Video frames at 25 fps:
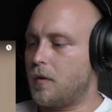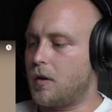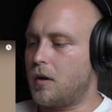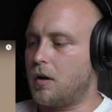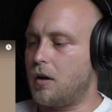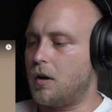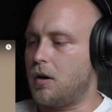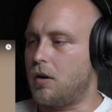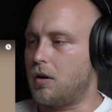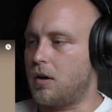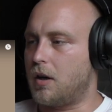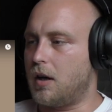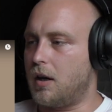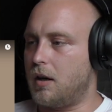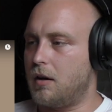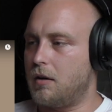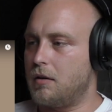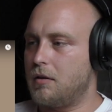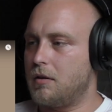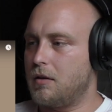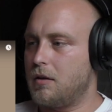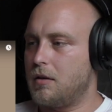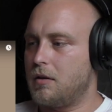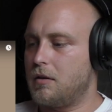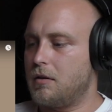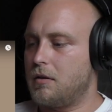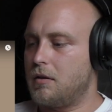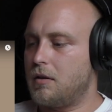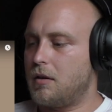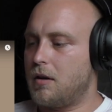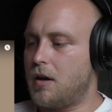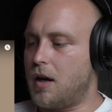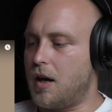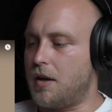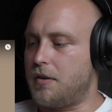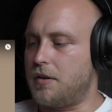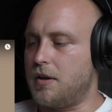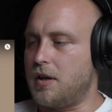Okay.
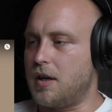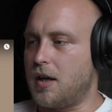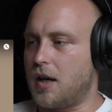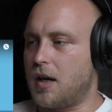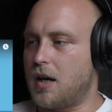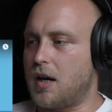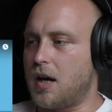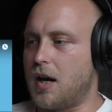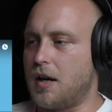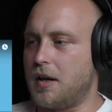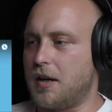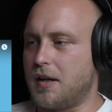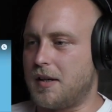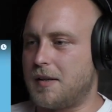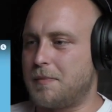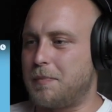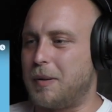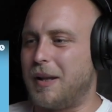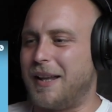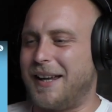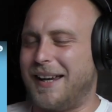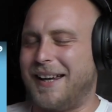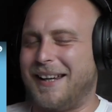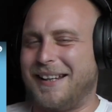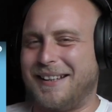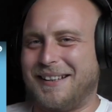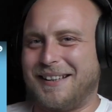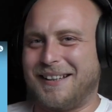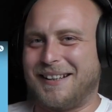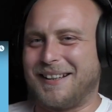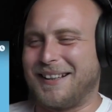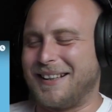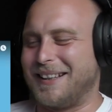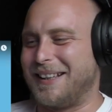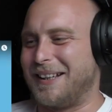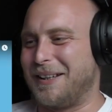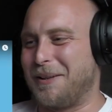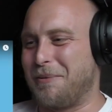I think I kind of explained it
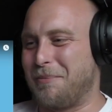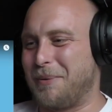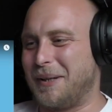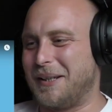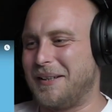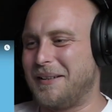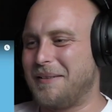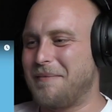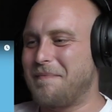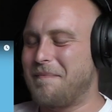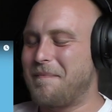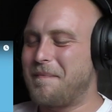a little bit.